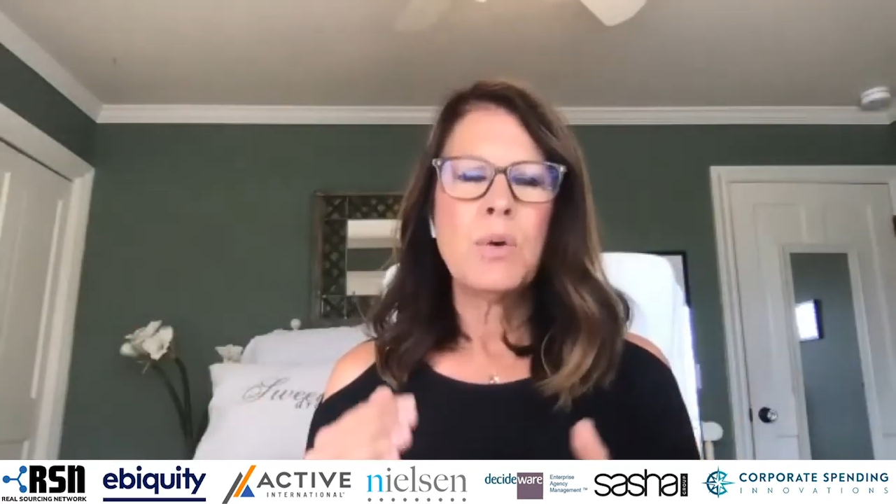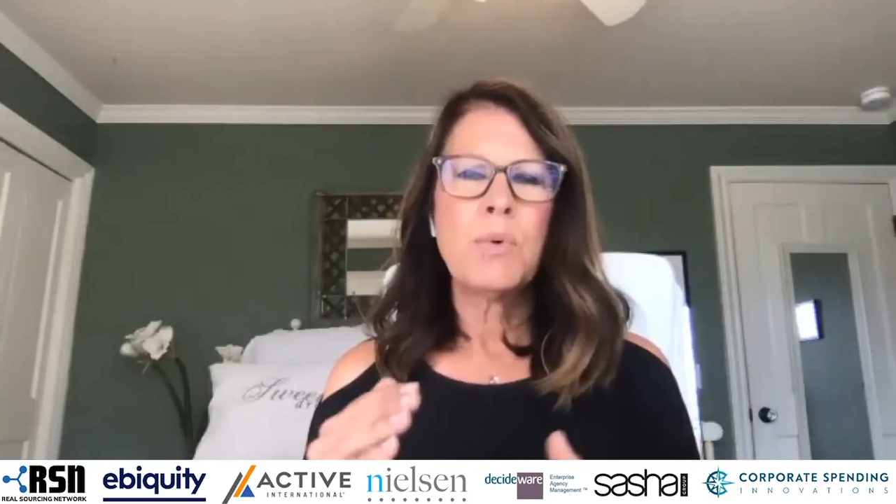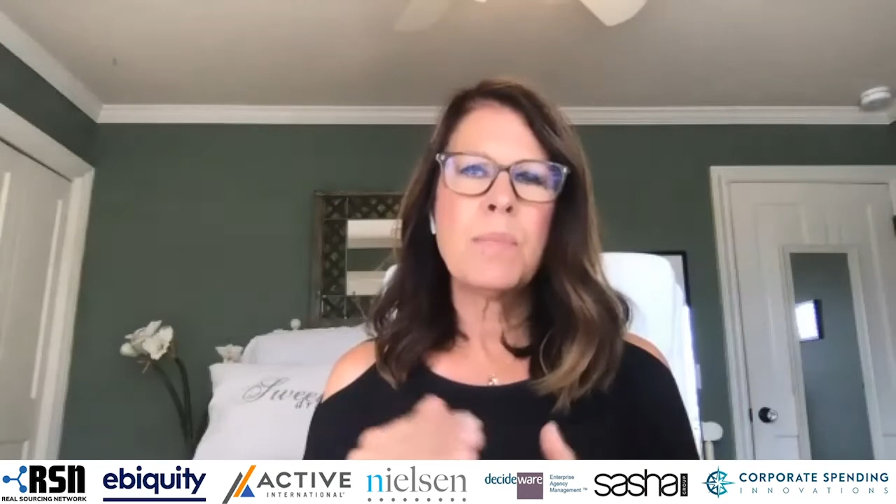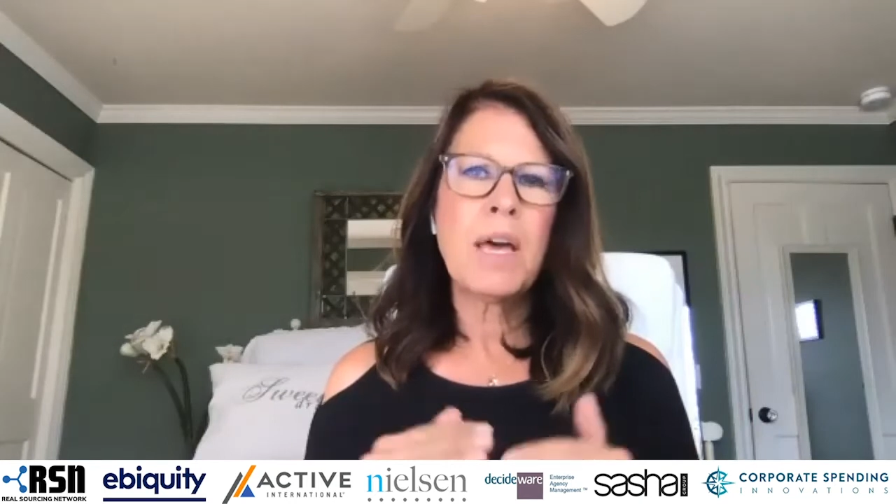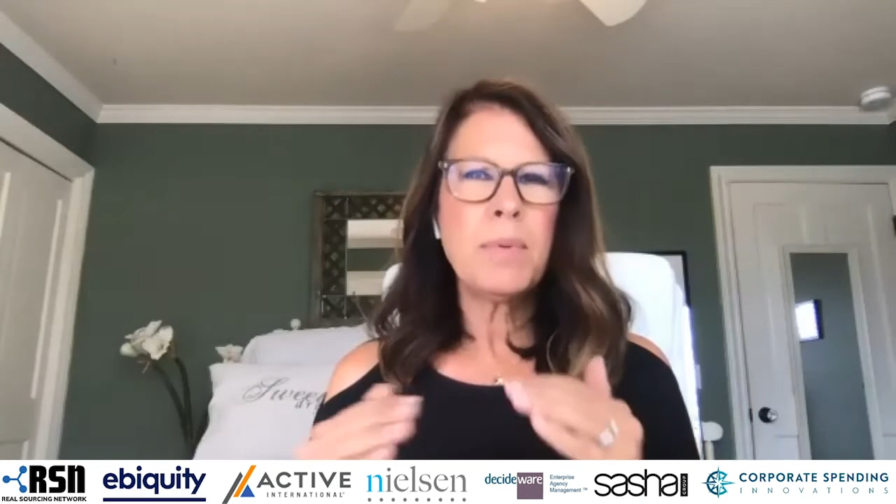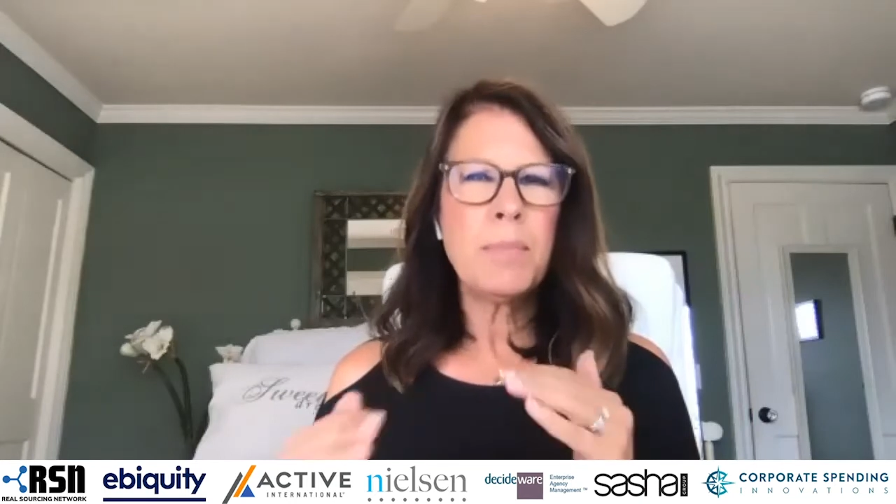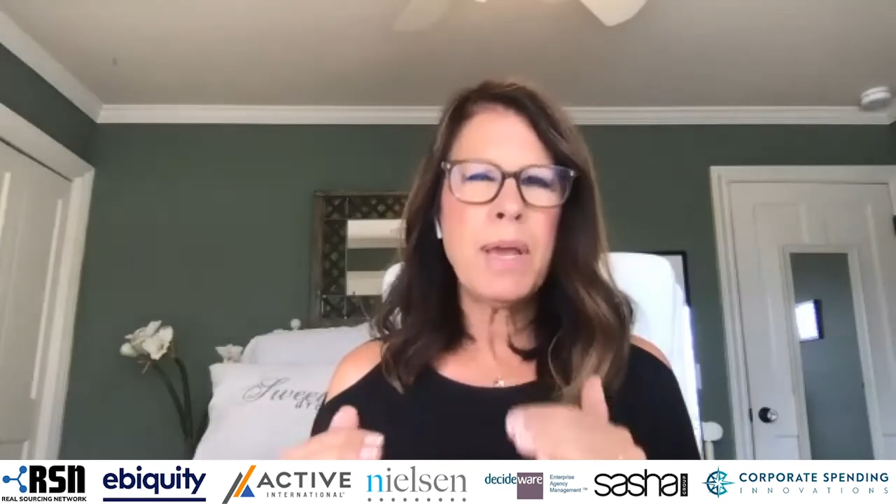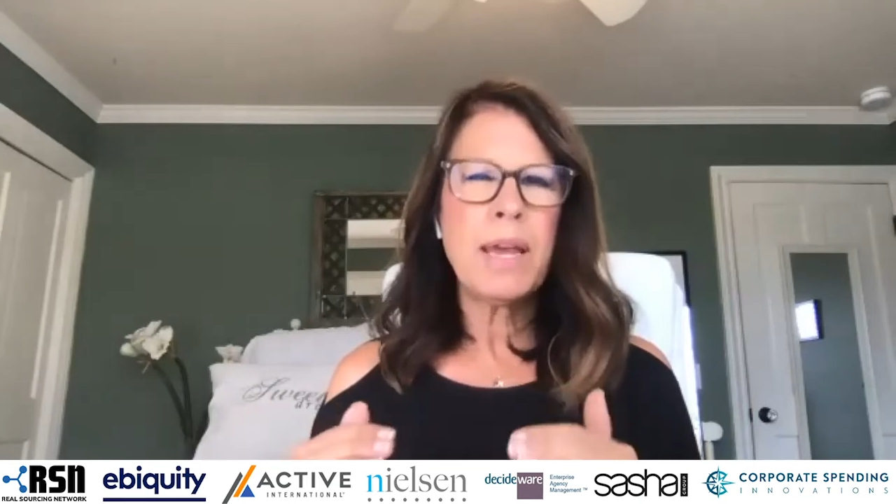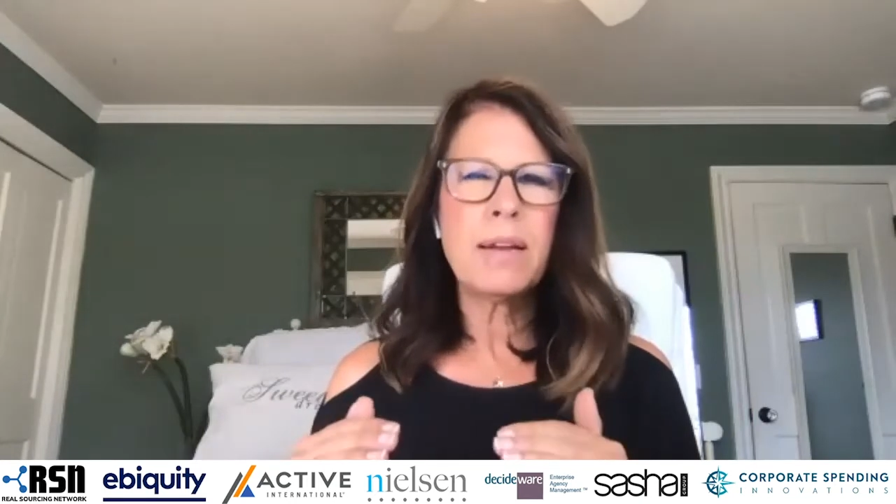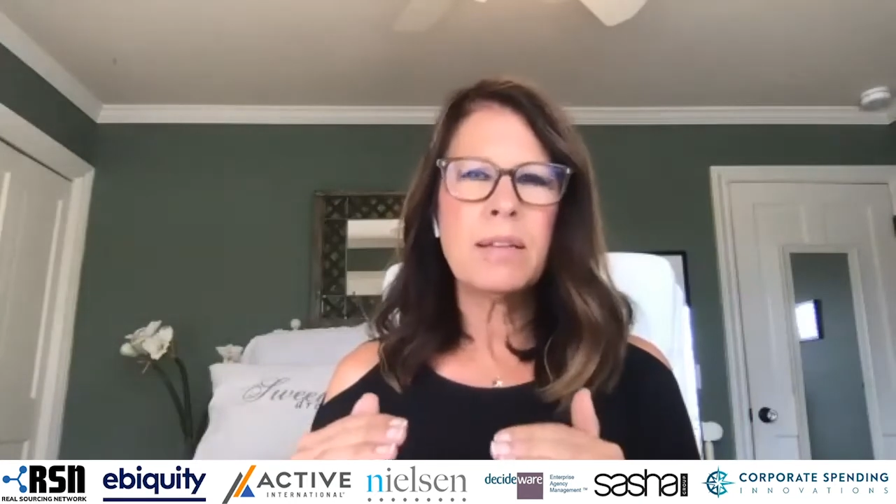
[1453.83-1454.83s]
we might have been
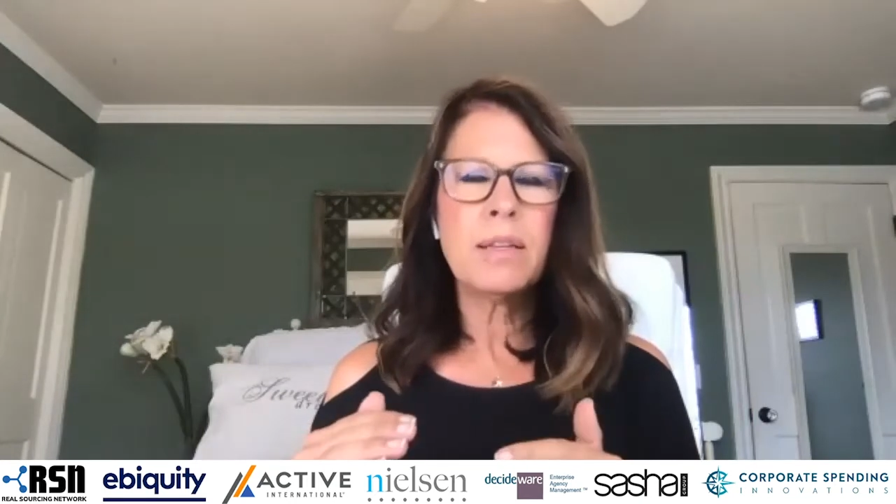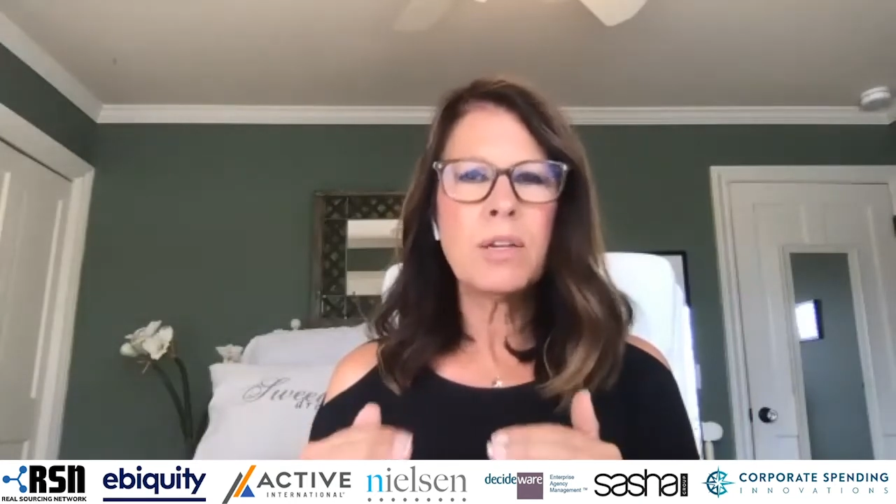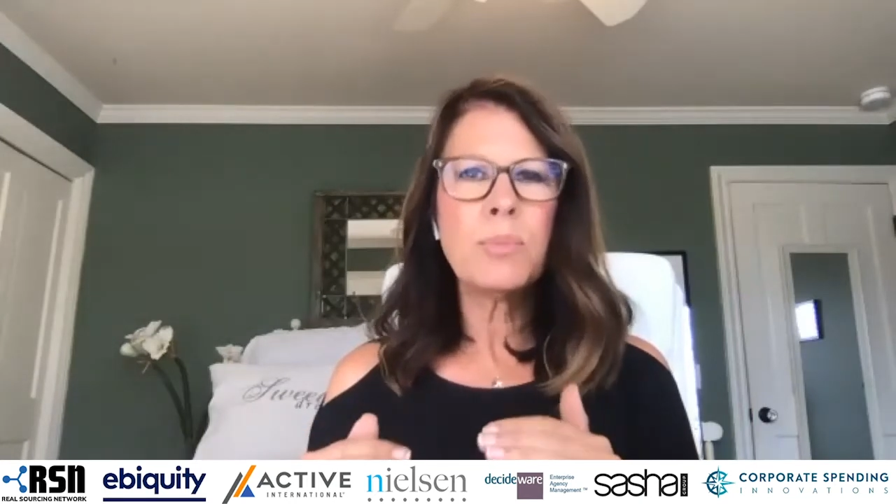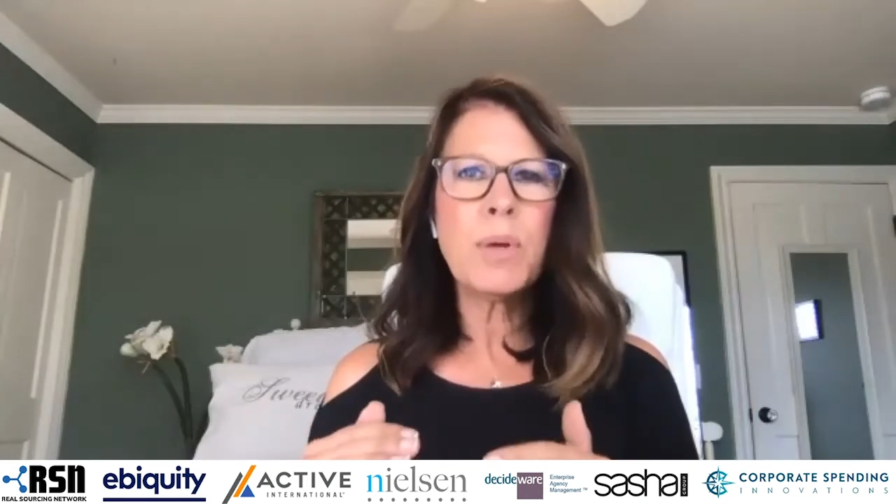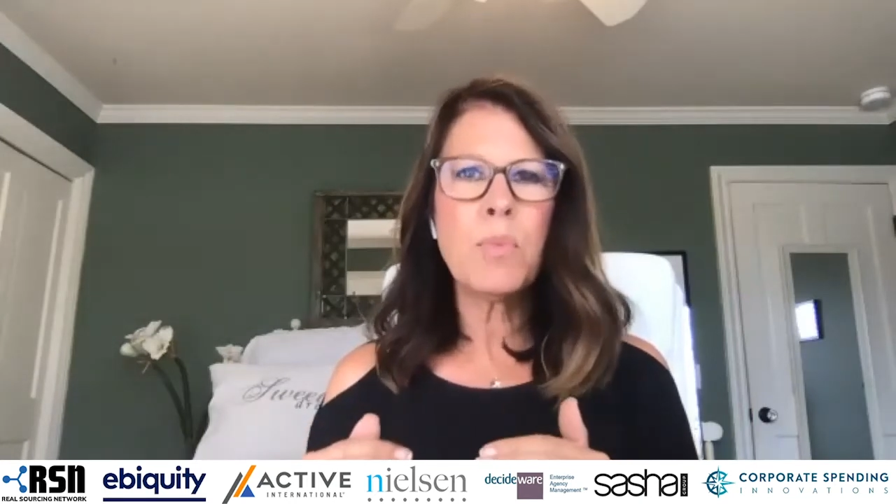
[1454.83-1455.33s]
paying a little bit